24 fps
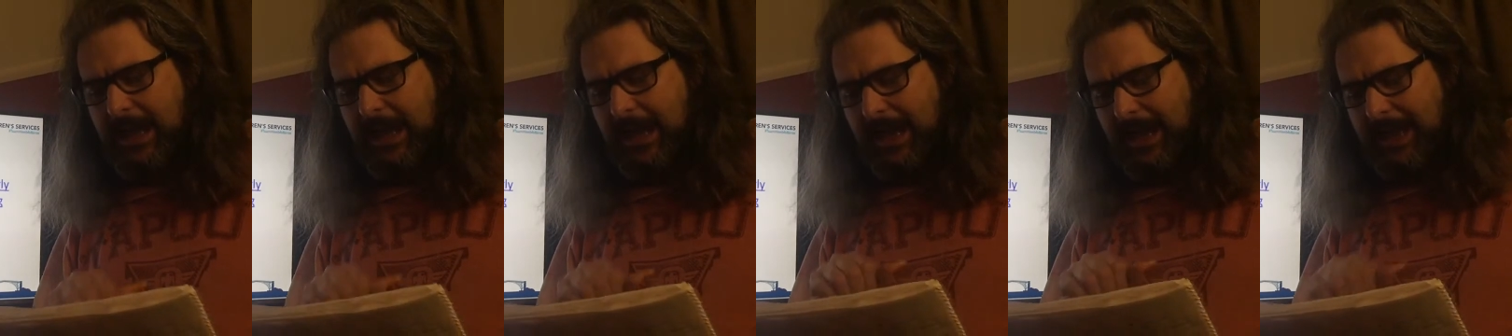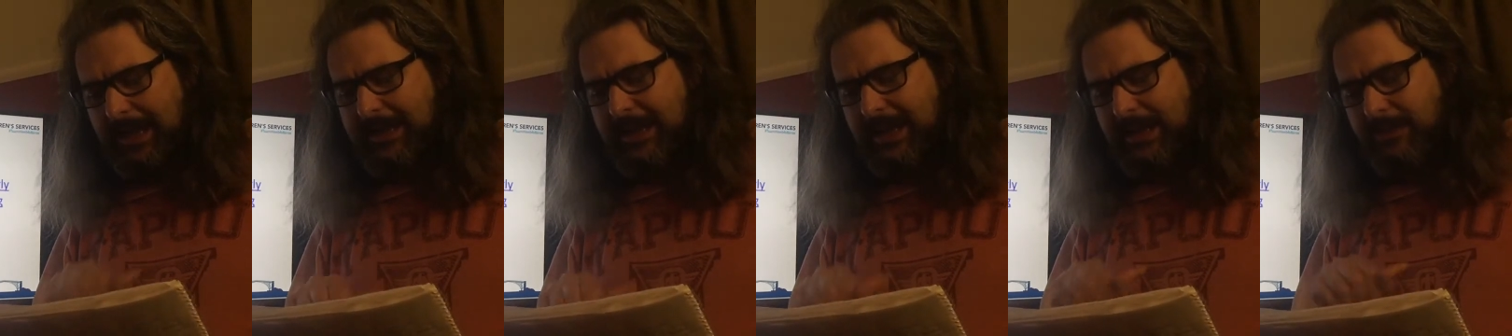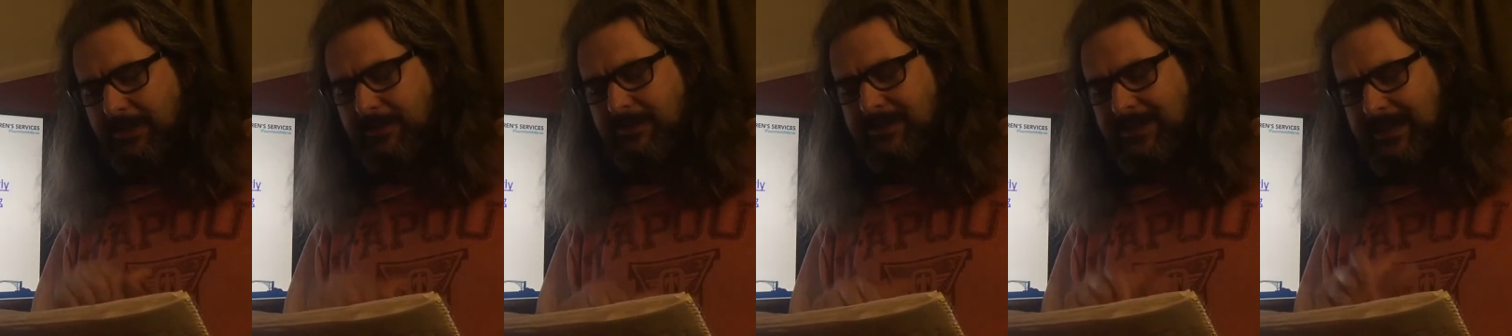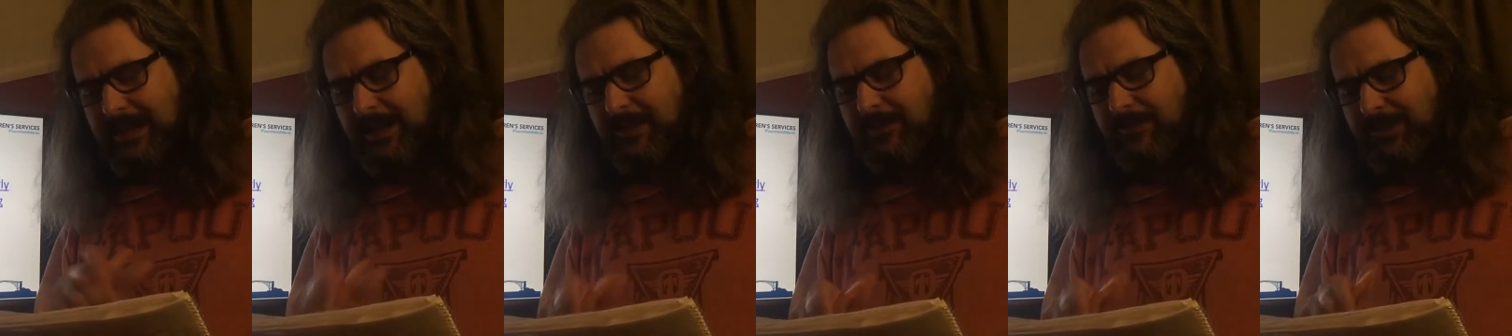And now there is
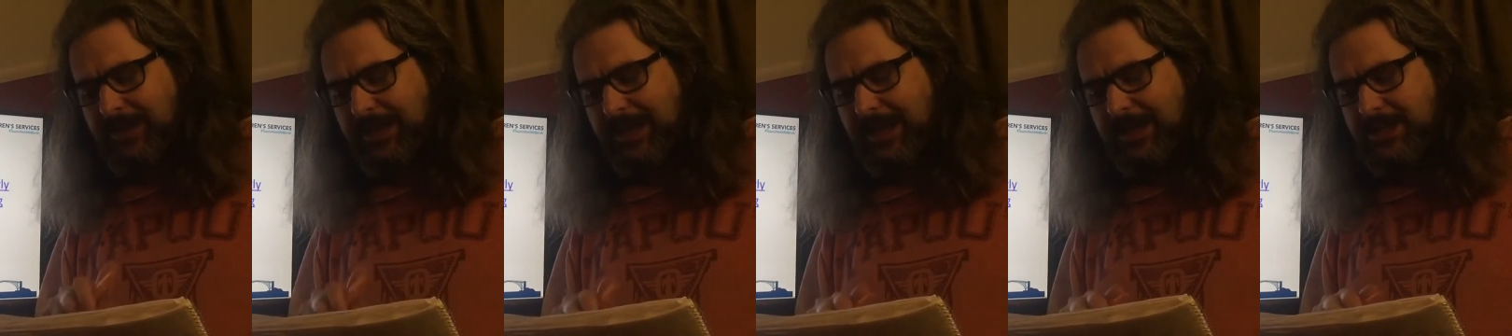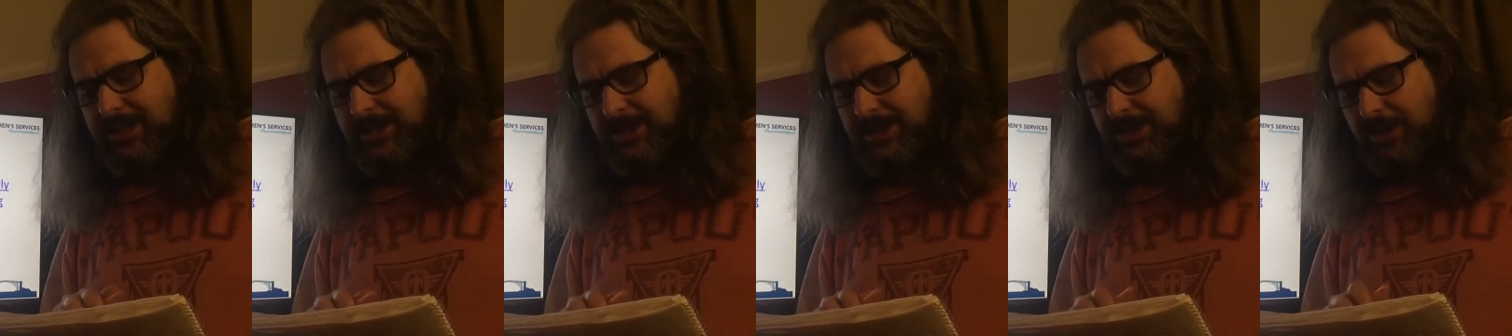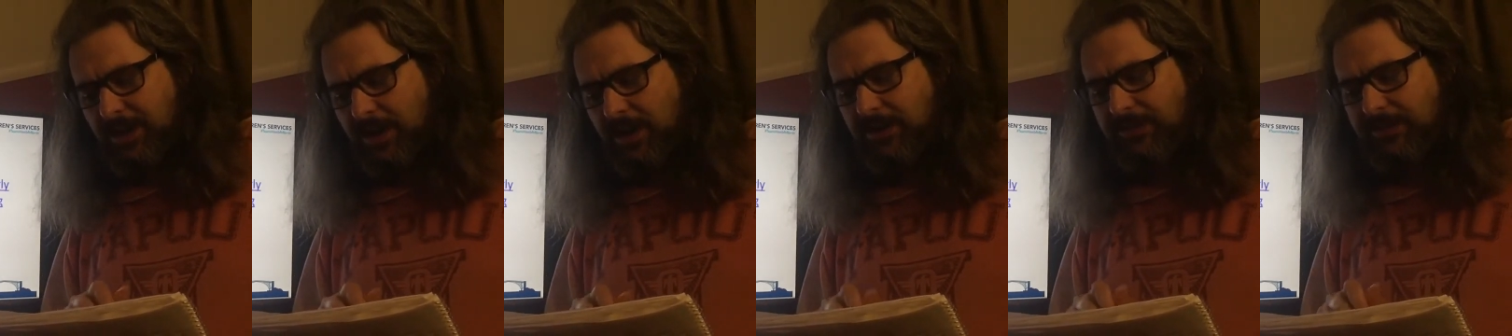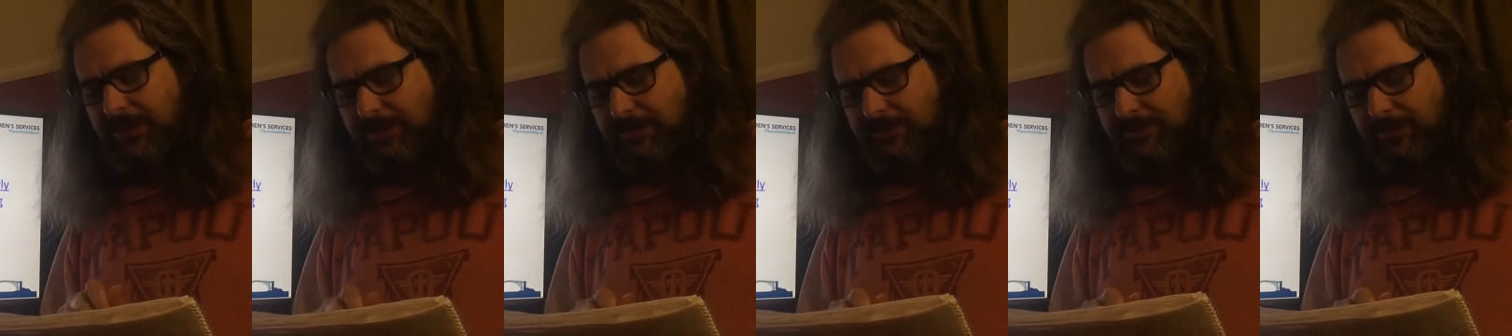clarification on
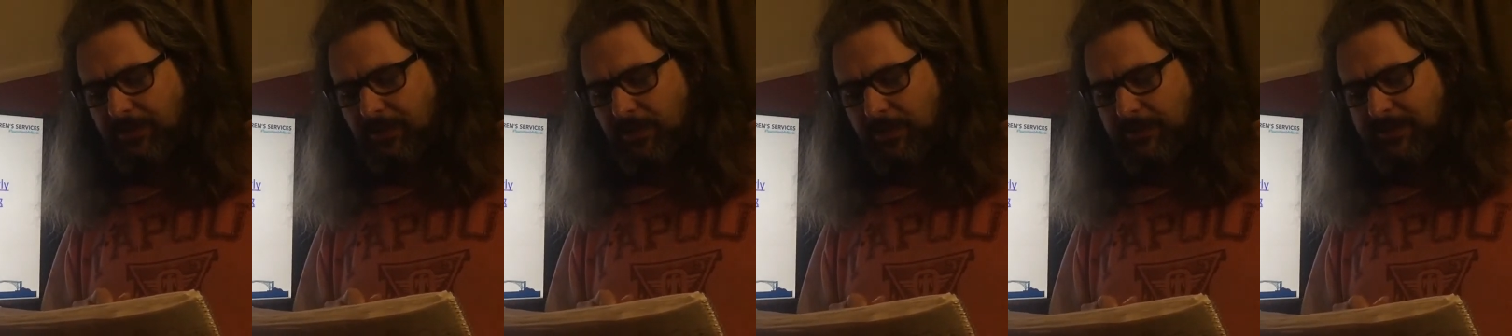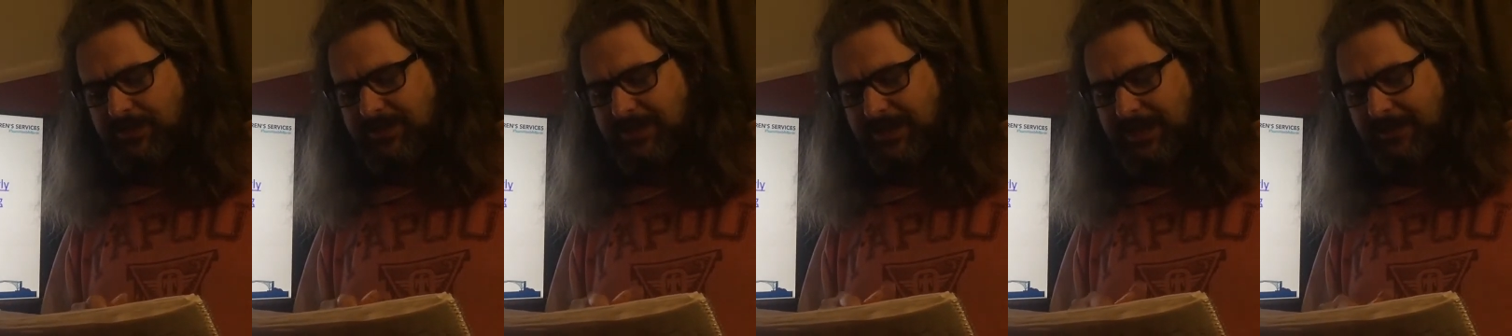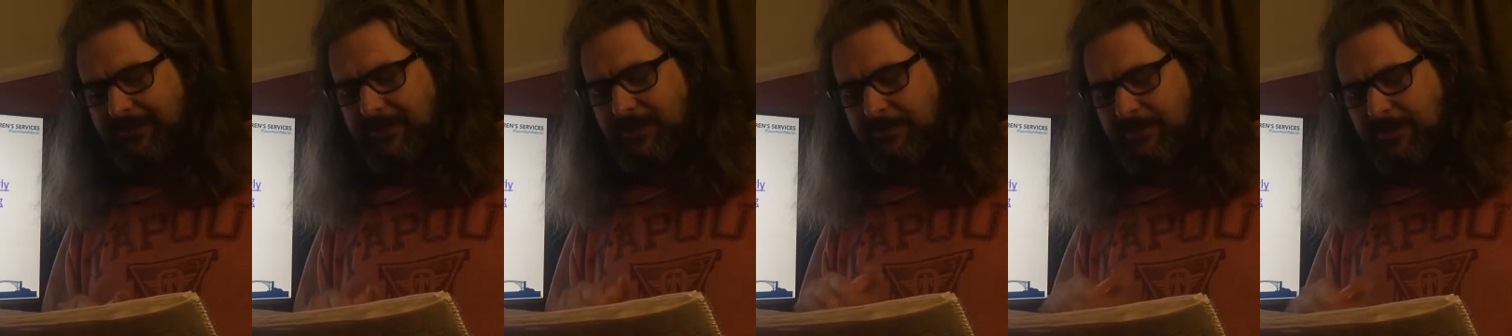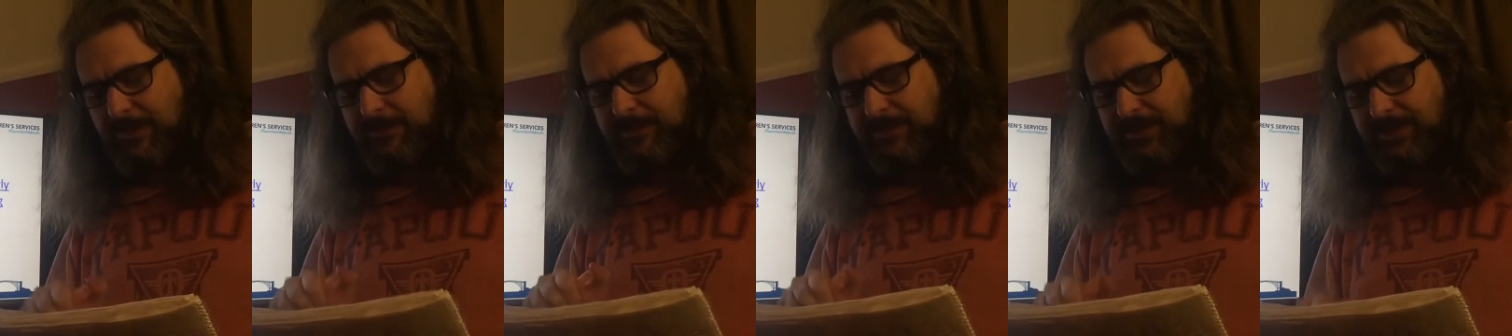those requirements to carry
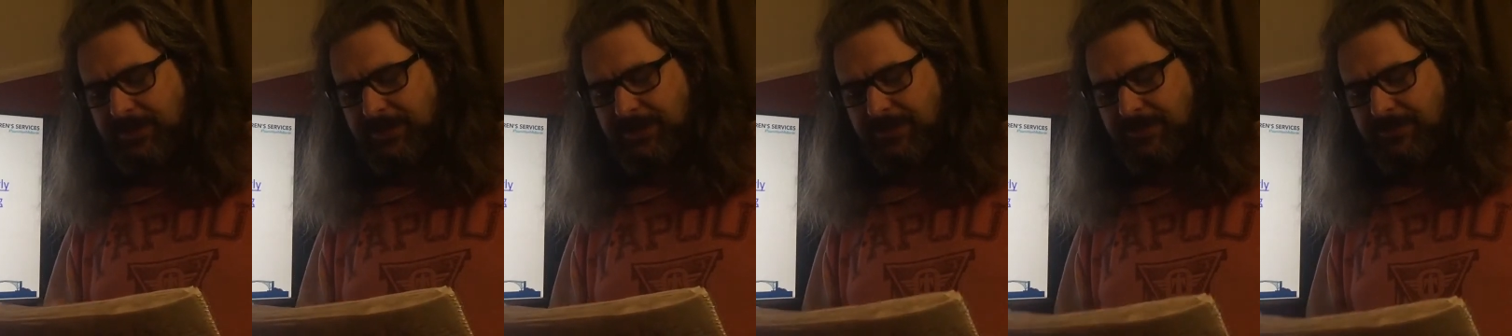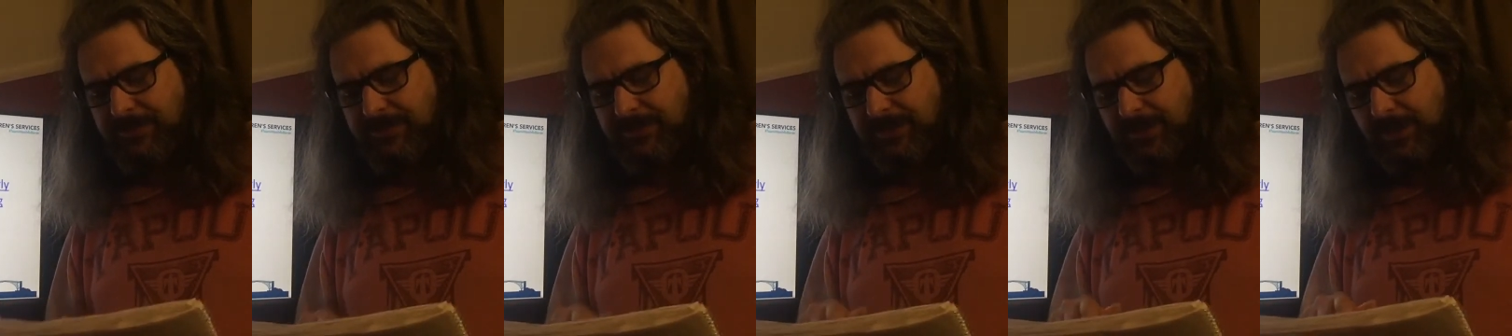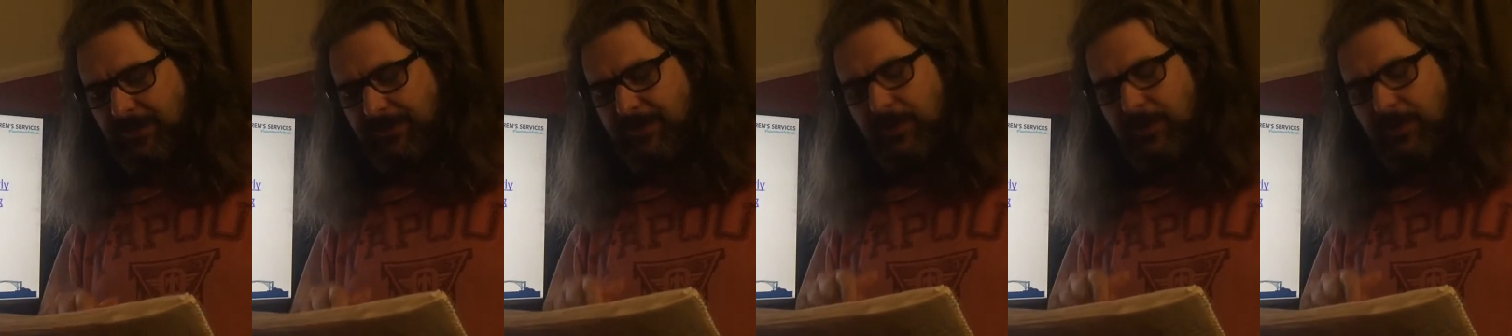private insurance to cover